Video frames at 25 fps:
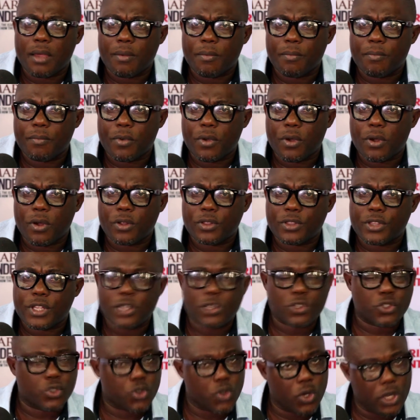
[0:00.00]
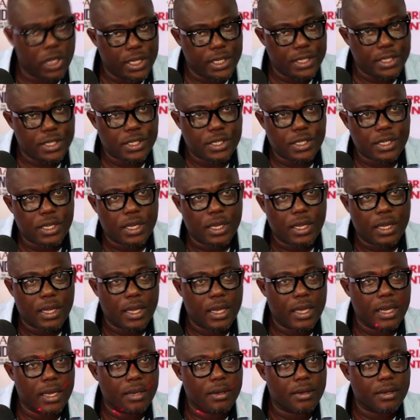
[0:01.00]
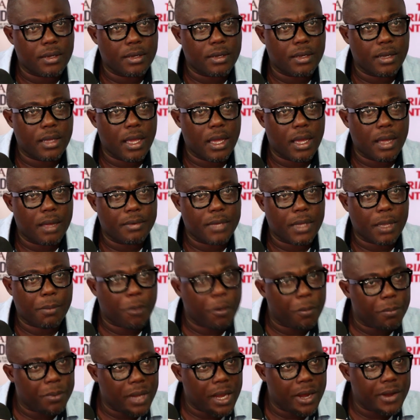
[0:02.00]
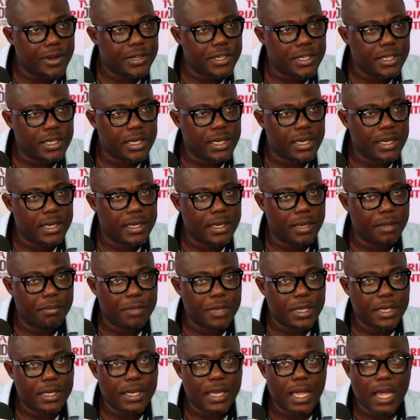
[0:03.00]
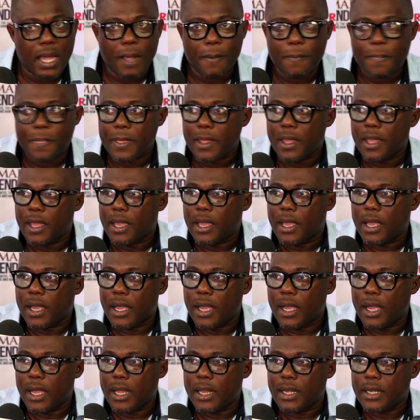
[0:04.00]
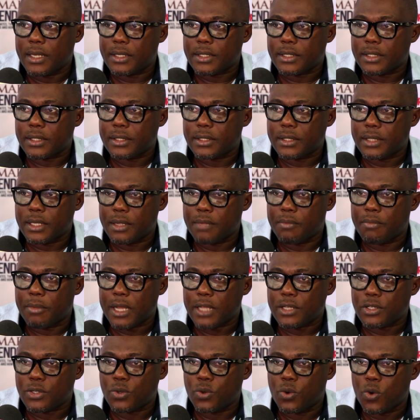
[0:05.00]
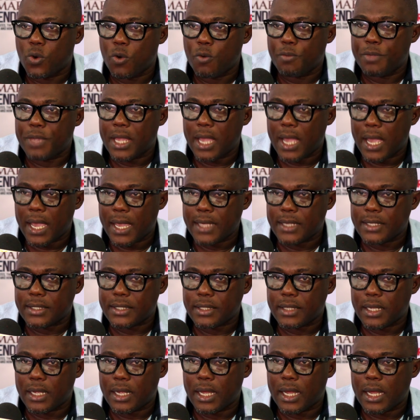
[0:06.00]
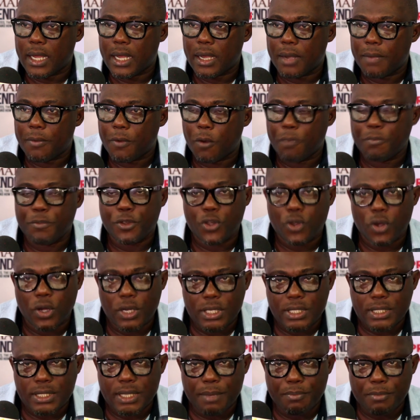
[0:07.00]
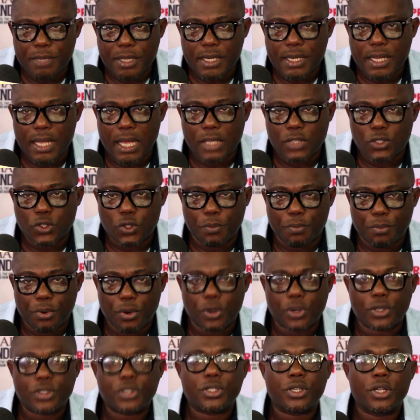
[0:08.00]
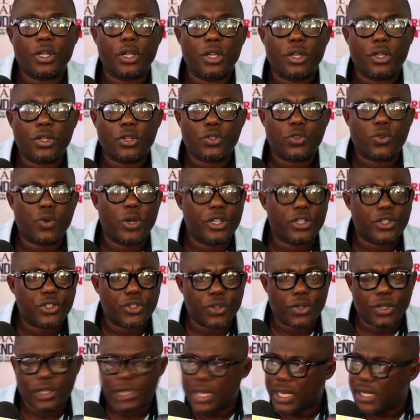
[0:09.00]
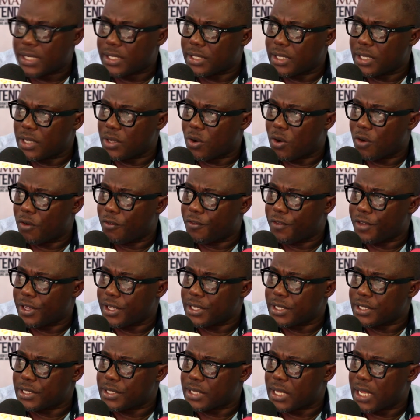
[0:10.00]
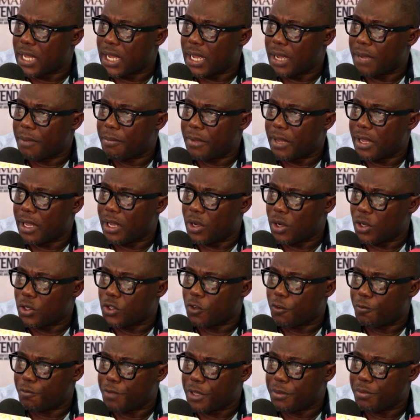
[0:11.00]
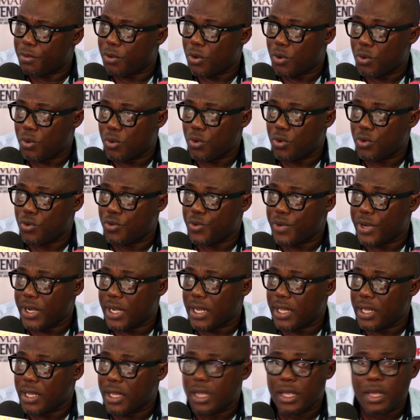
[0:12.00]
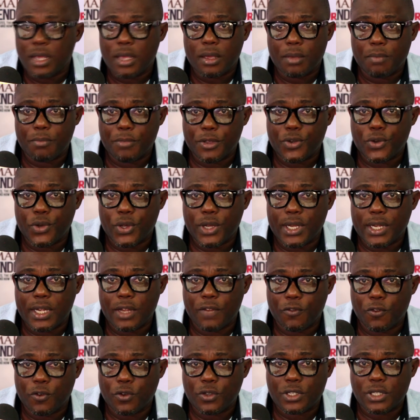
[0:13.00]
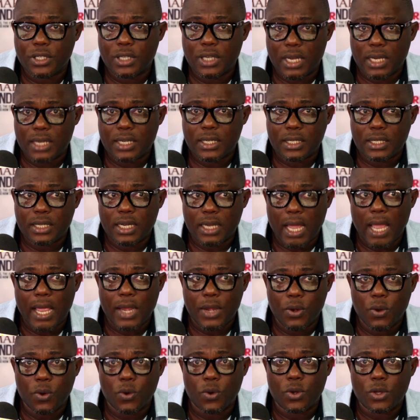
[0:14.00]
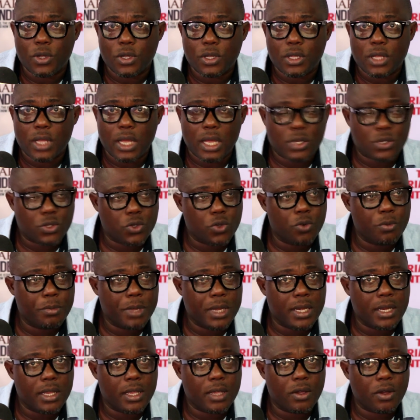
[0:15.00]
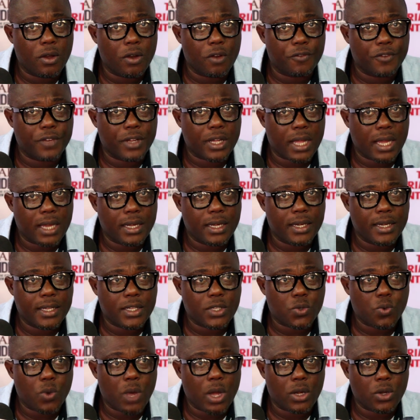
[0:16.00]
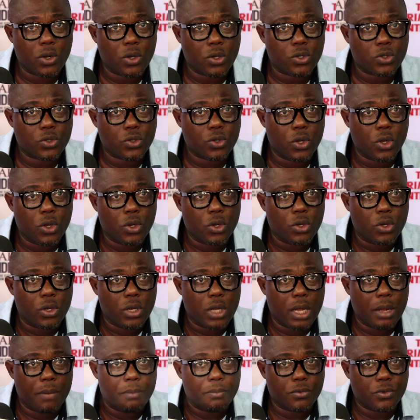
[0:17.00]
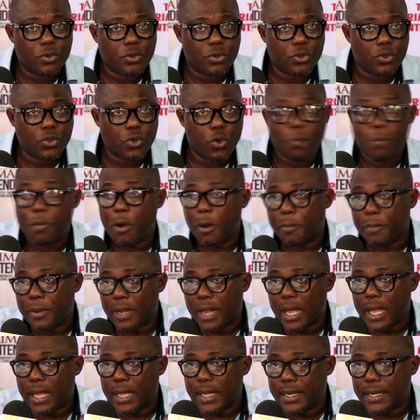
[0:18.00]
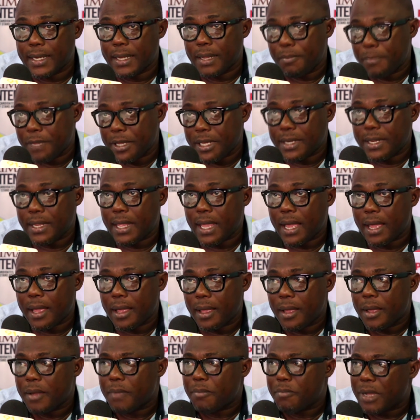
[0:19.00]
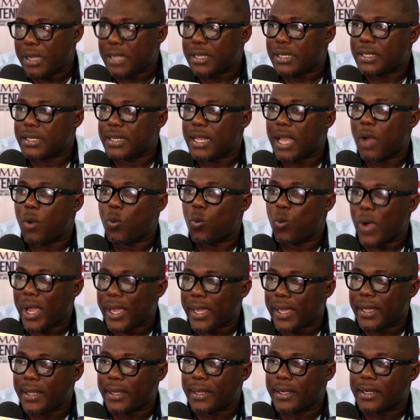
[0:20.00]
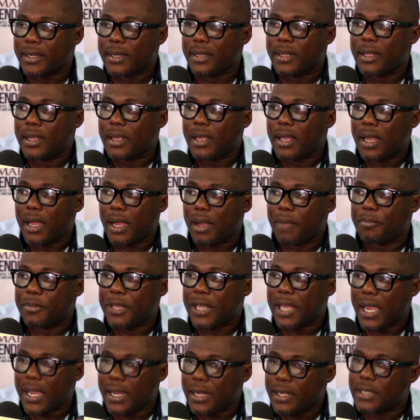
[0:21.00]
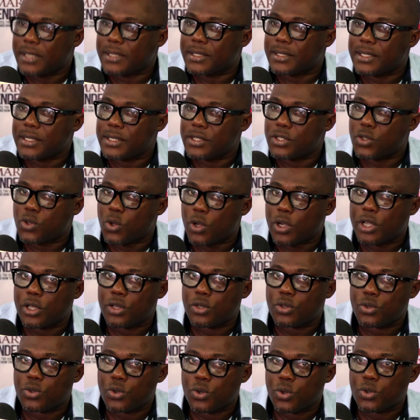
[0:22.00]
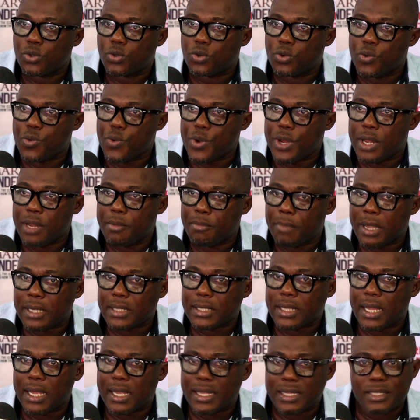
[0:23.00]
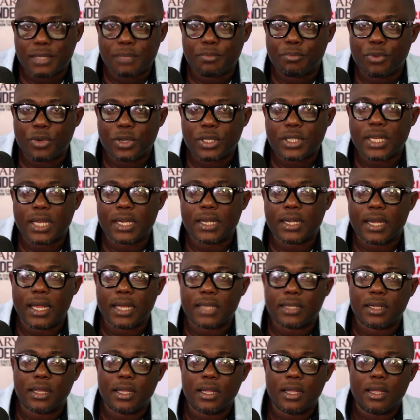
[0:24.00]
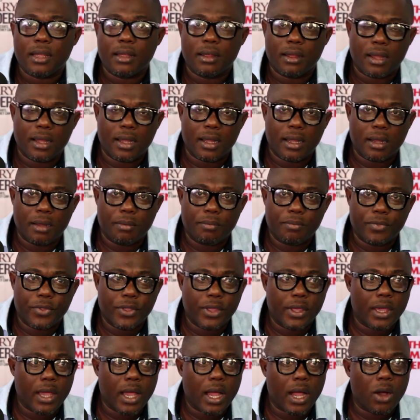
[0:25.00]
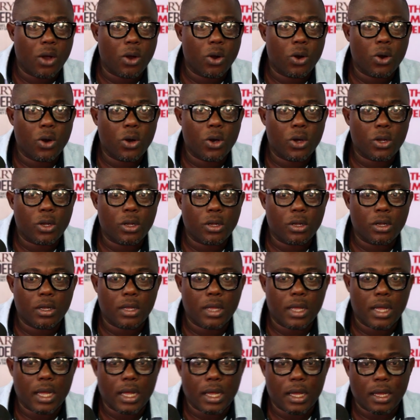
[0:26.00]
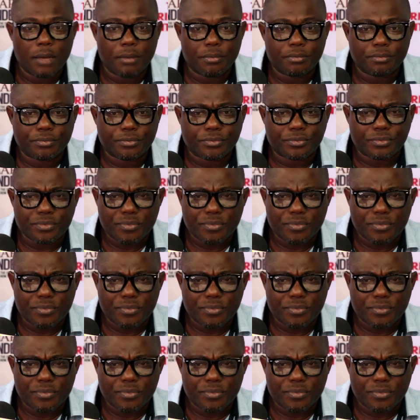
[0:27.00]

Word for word: um, take solace in um, their popularity in the media, and they must go behind uh, or beyond the media support to ensure that they convince um, a lot of people who would really be doing the voting. And I know there are so many of the candidates who are not um, so popular in the media, but they are working um, behind the scenes, talking to those who really matter. It's important that um, they are all um,